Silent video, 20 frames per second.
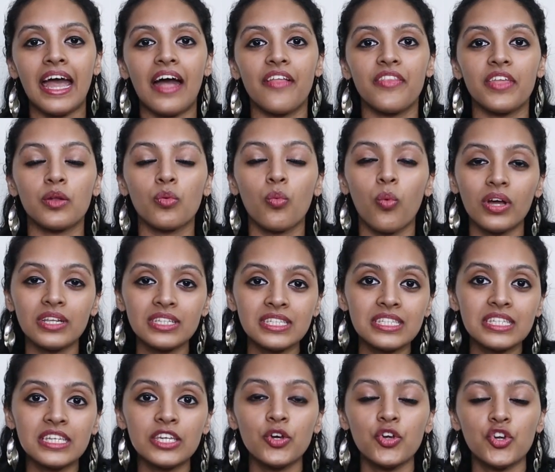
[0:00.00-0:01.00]
And then
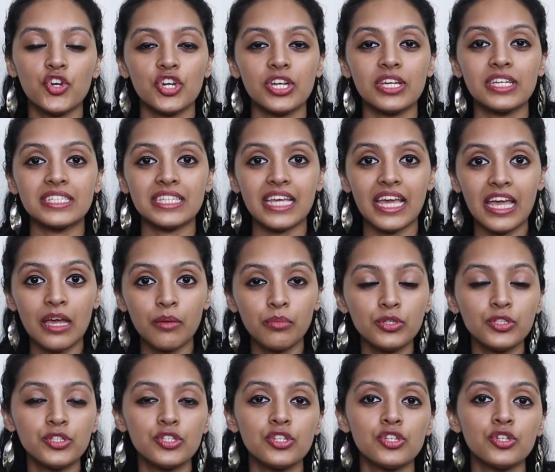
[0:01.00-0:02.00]
once he or she is
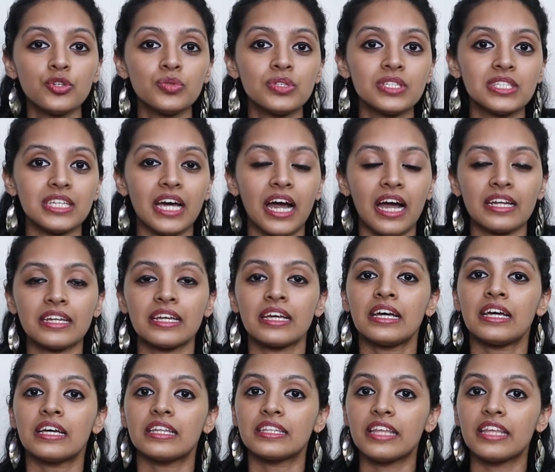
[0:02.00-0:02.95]
able to use that,